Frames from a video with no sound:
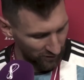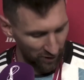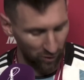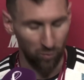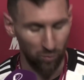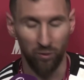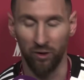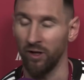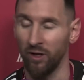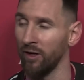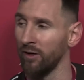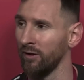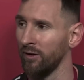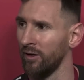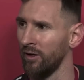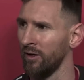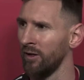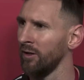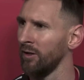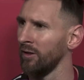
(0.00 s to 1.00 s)

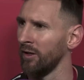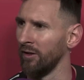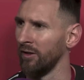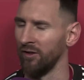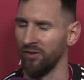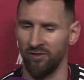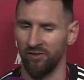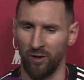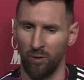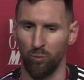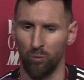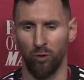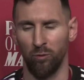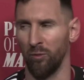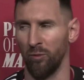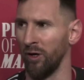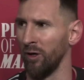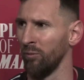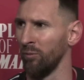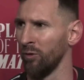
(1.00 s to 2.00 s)
Argentina,
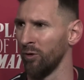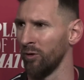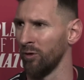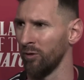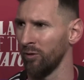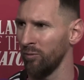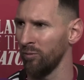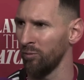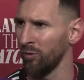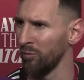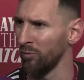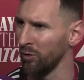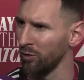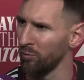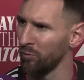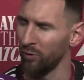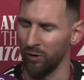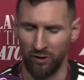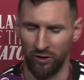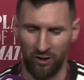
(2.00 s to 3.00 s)

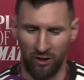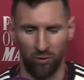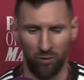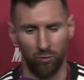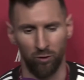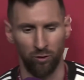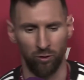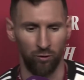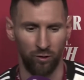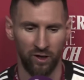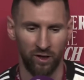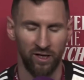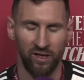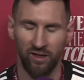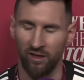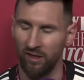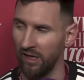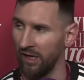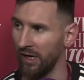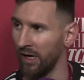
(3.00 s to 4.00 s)
somos campeones del
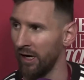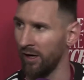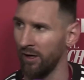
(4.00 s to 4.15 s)
mundo.